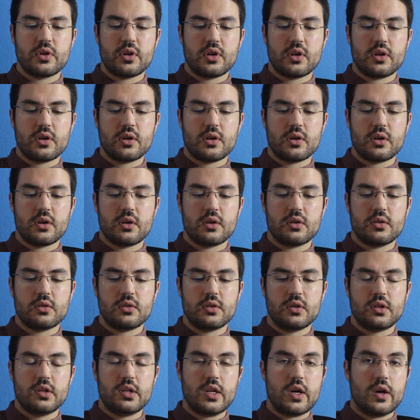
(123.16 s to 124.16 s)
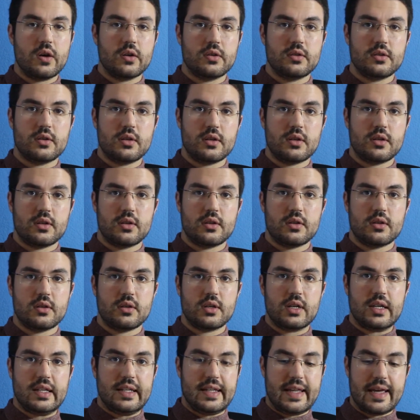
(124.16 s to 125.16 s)
learn
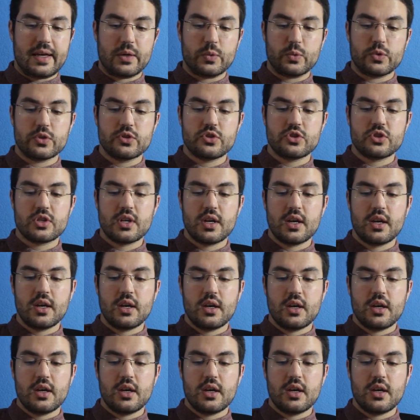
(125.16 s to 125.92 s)
a language,